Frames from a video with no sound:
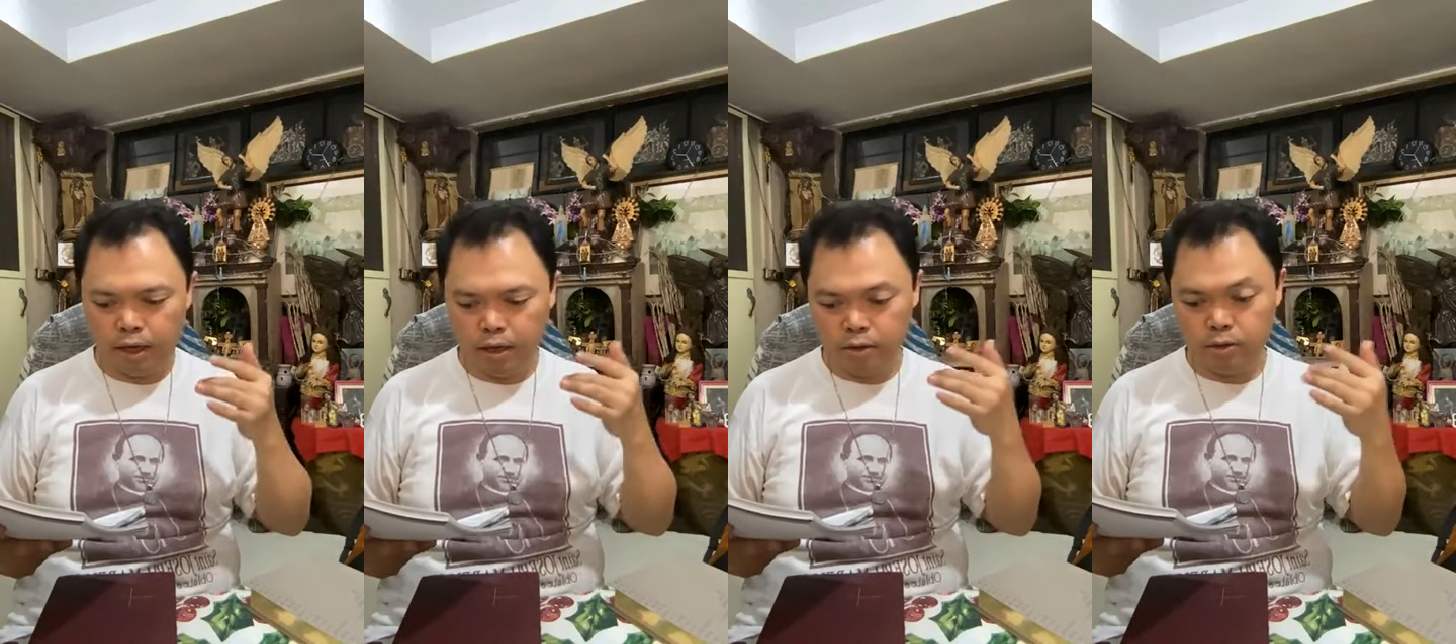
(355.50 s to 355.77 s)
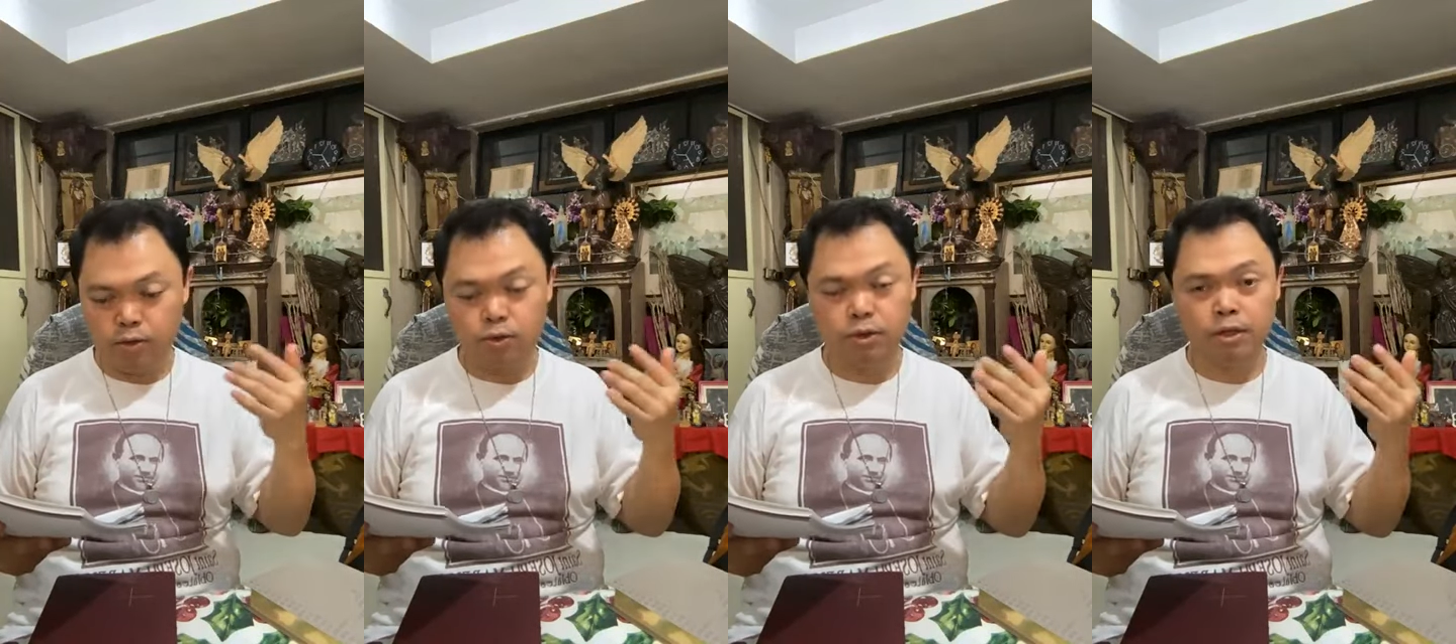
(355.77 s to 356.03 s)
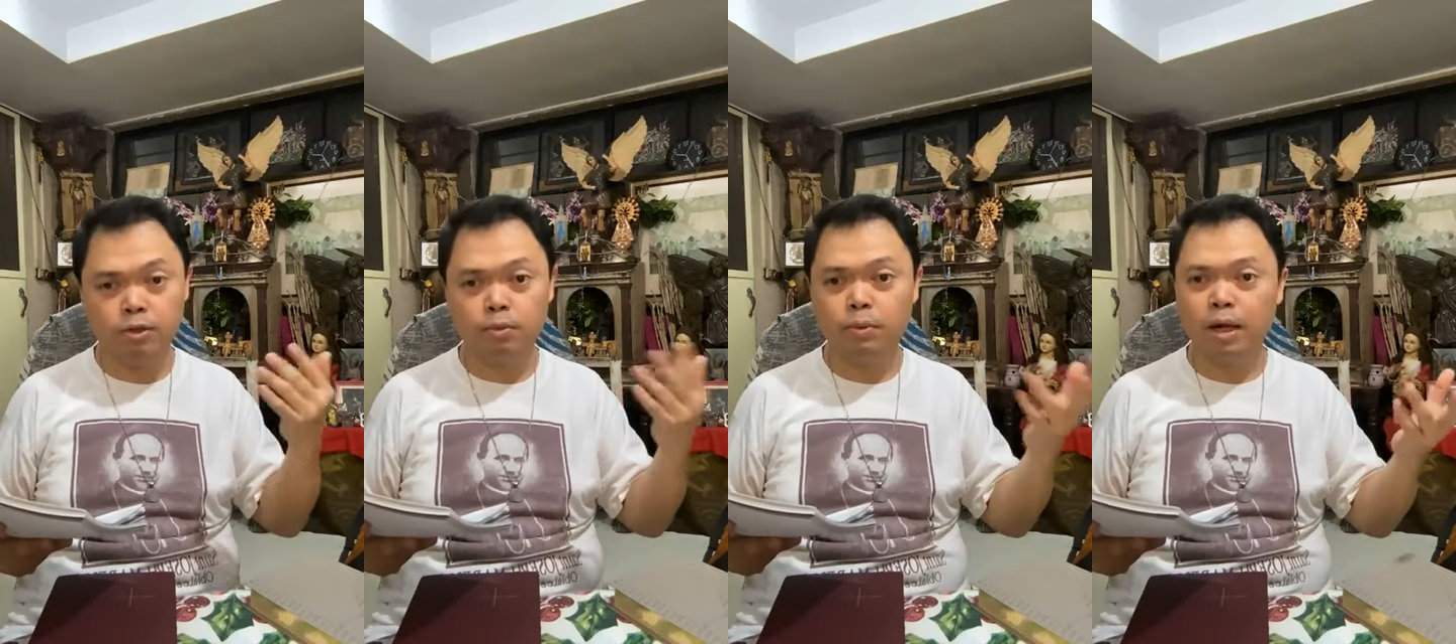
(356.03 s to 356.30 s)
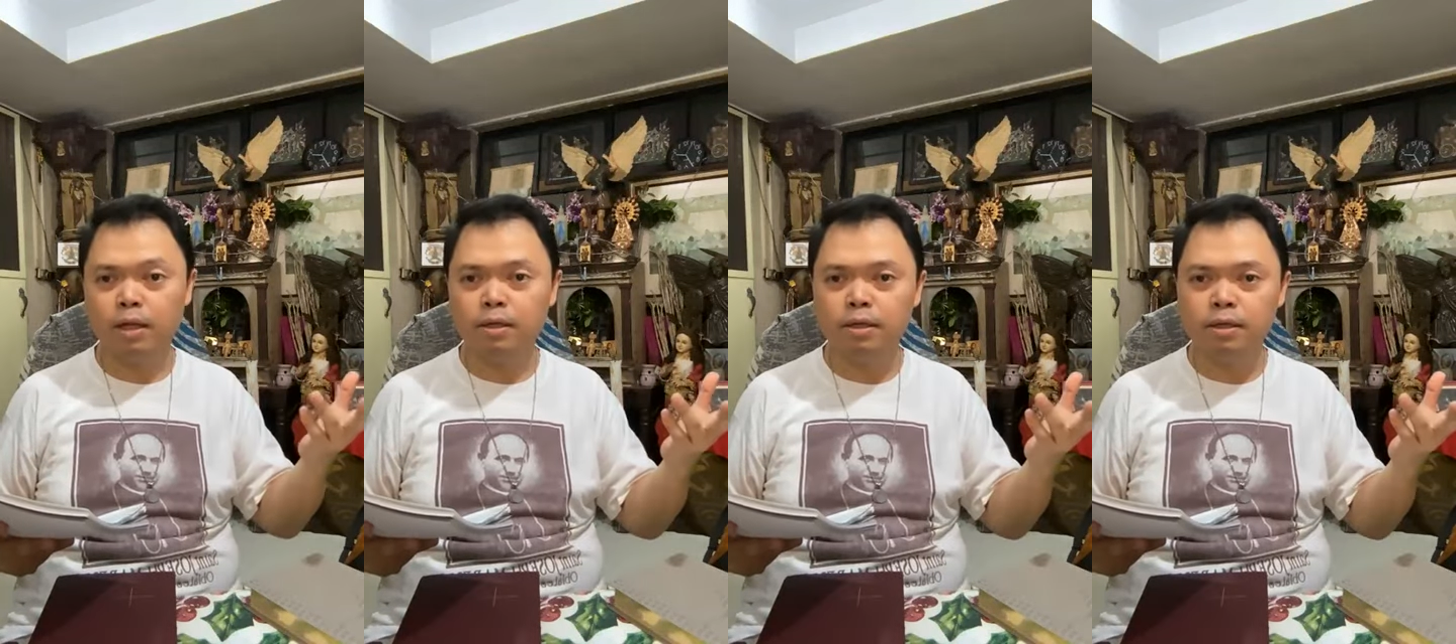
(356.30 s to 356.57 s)
understood it
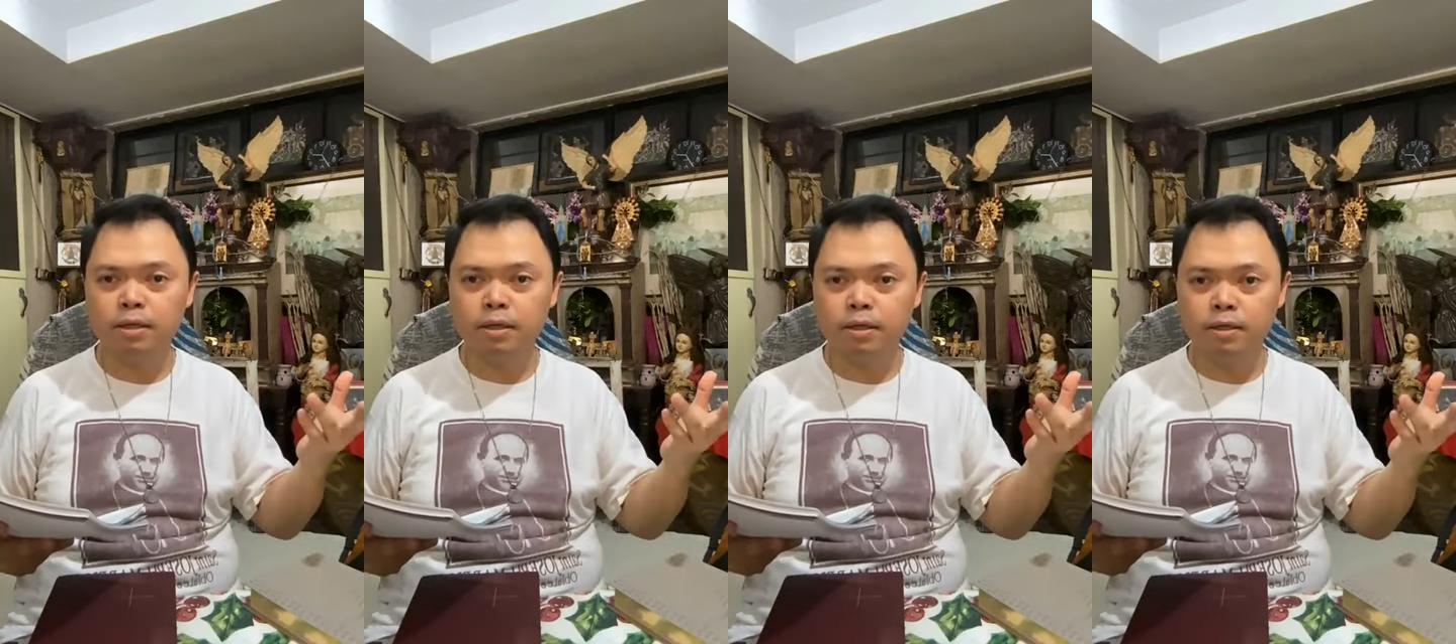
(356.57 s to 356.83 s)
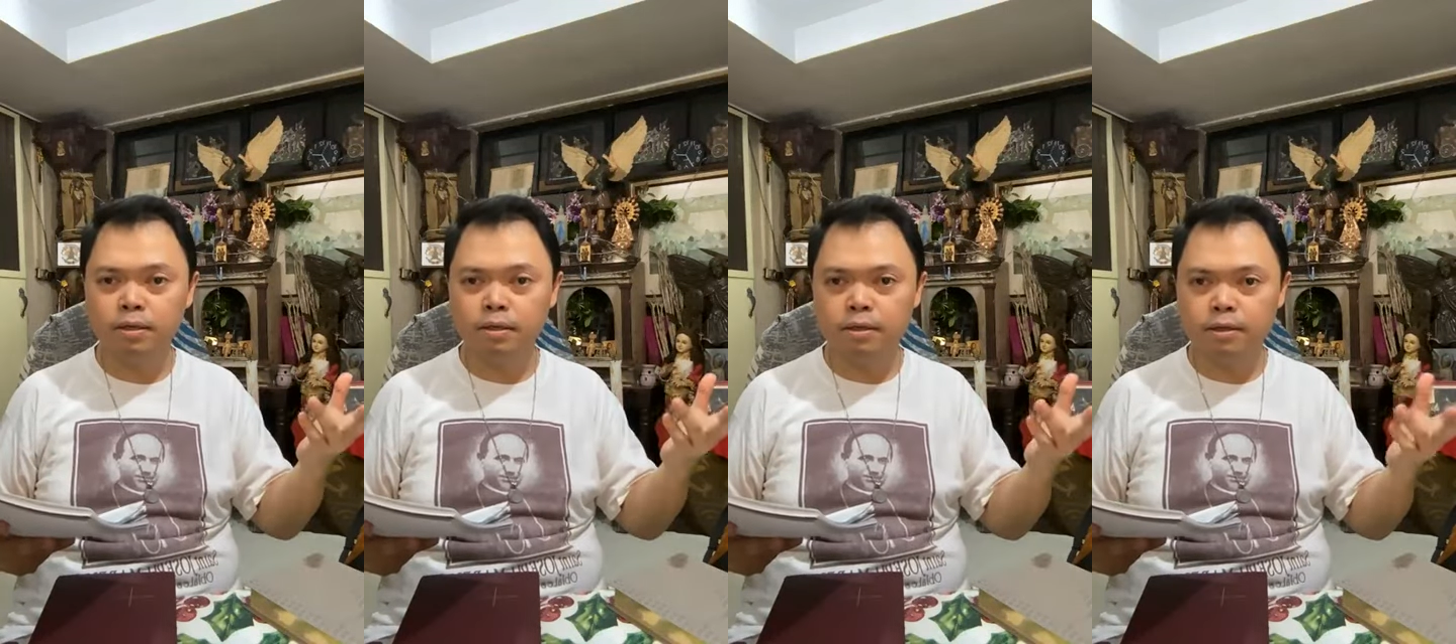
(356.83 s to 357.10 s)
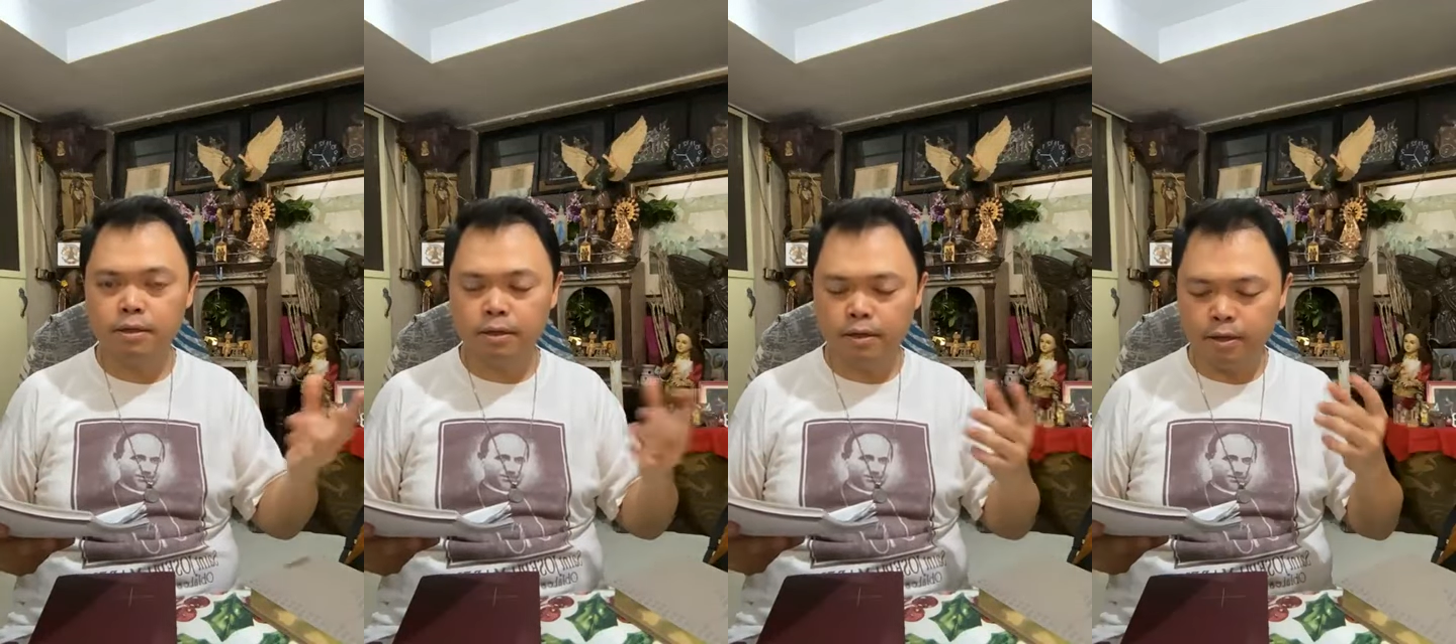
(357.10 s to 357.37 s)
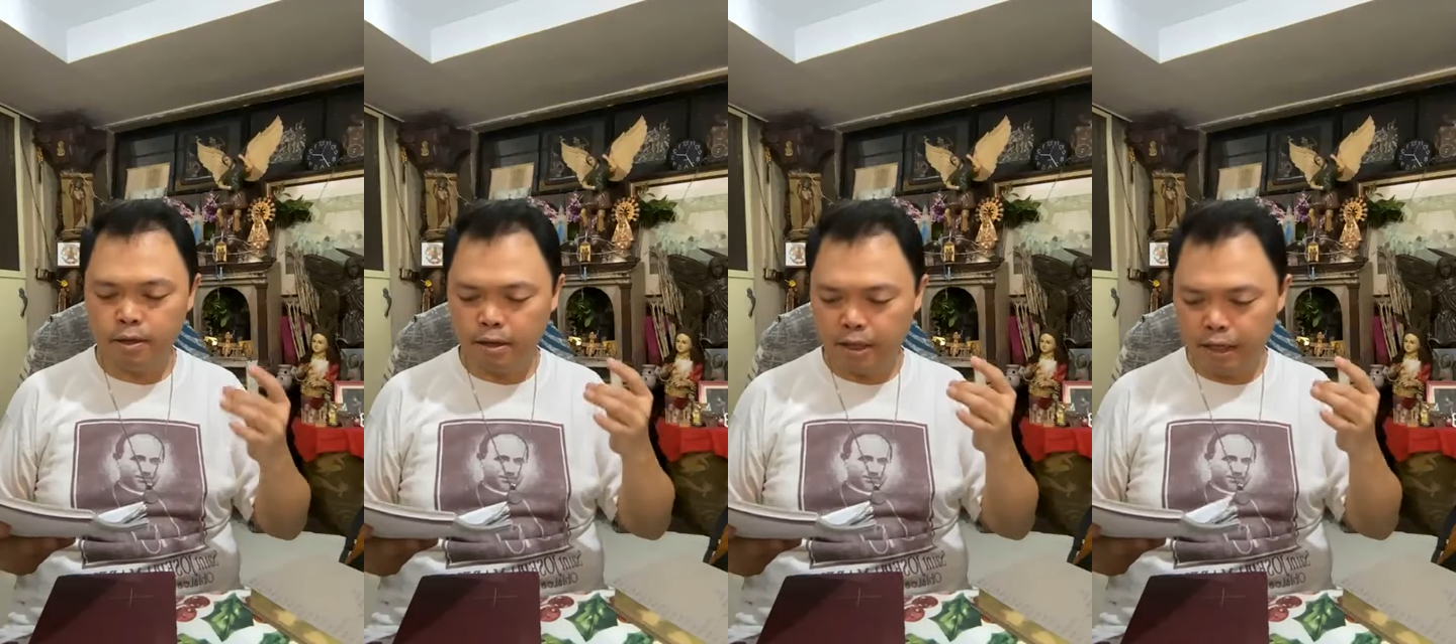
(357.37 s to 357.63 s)
well,
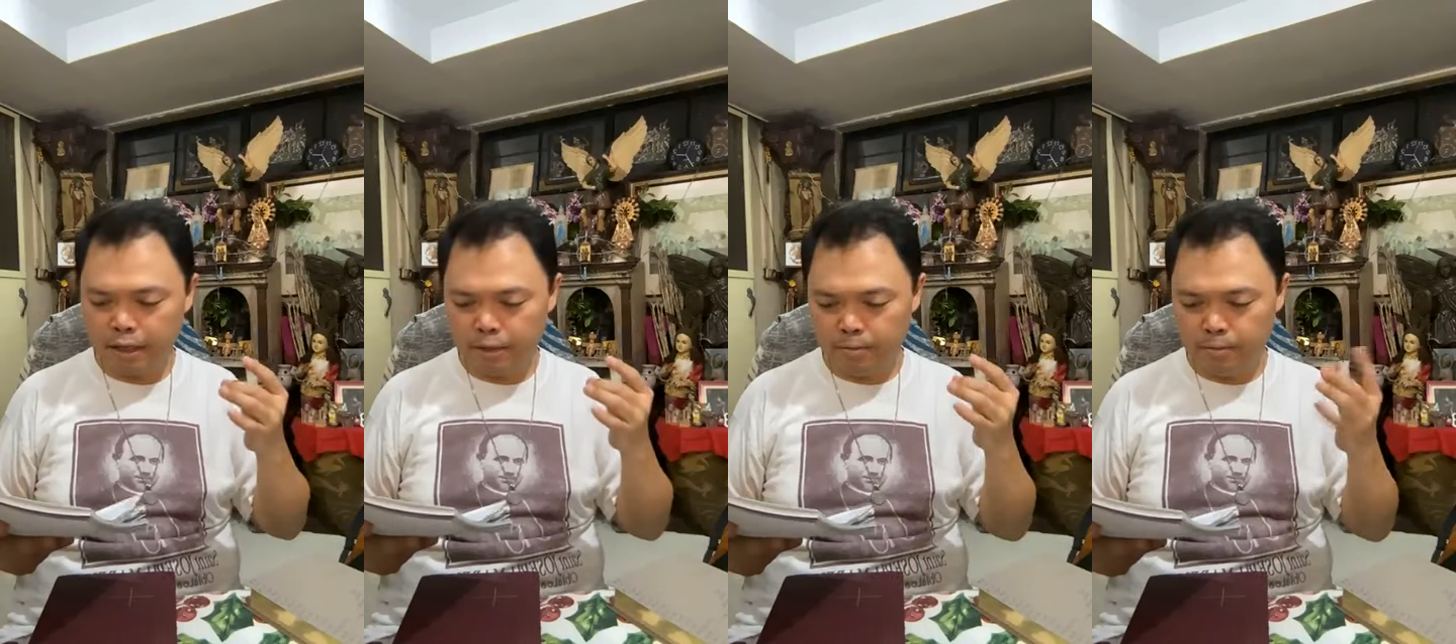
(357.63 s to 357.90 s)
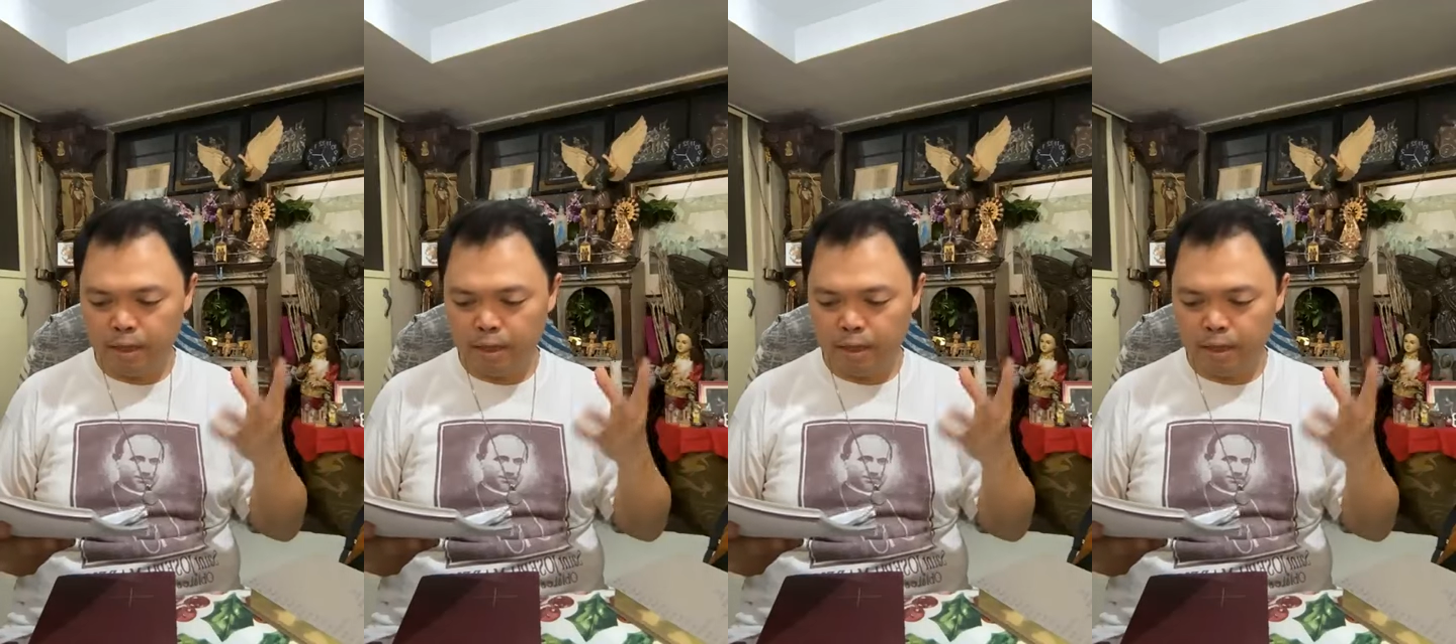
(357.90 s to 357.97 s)
that